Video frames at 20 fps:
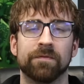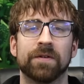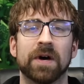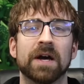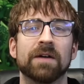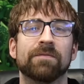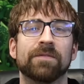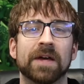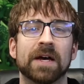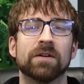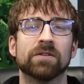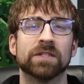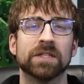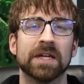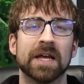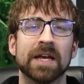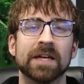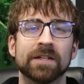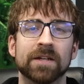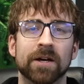
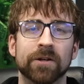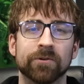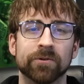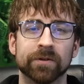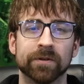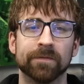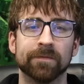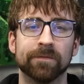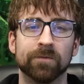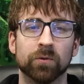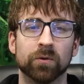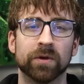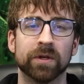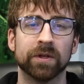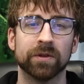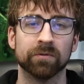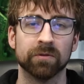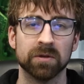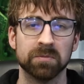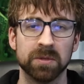
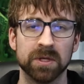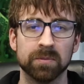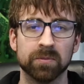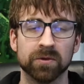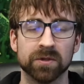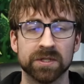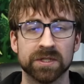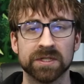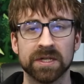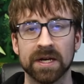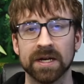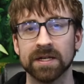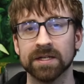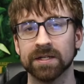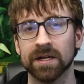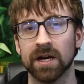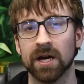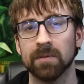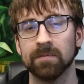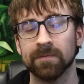5,843 people signed
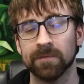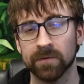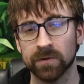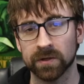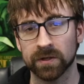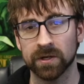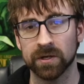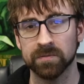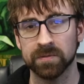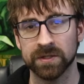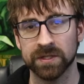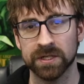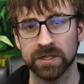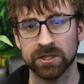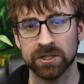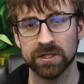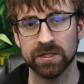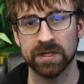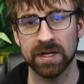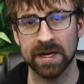up for the
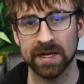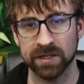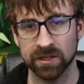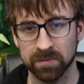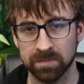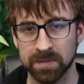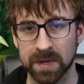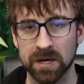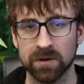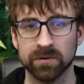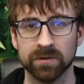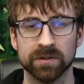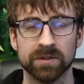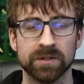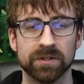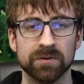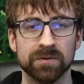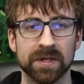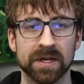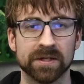competition, and about
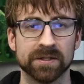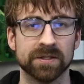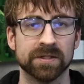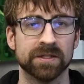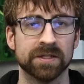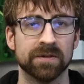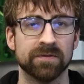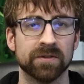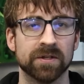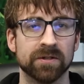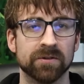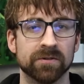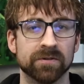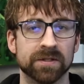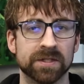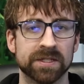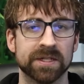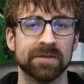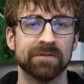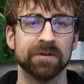
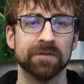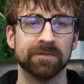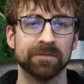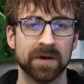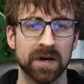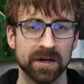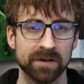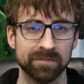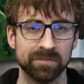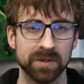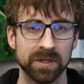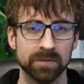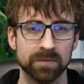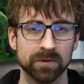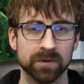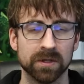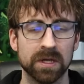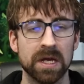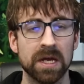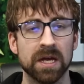2,775
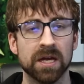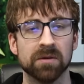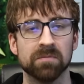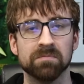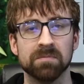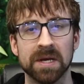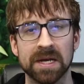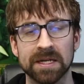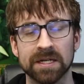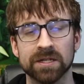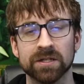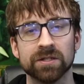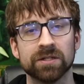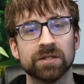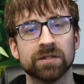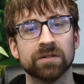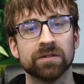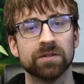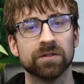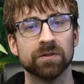people
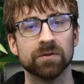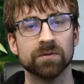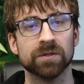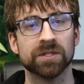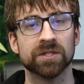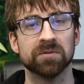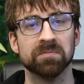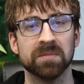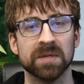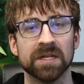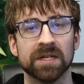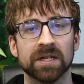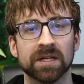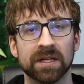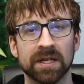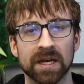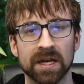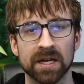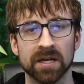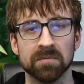managed to submit a
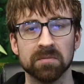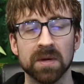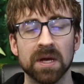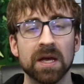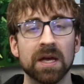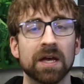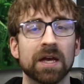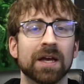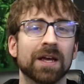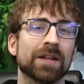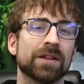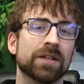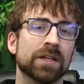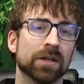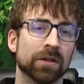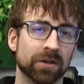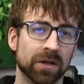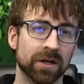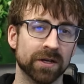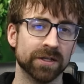game in the
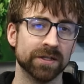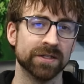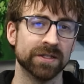allotted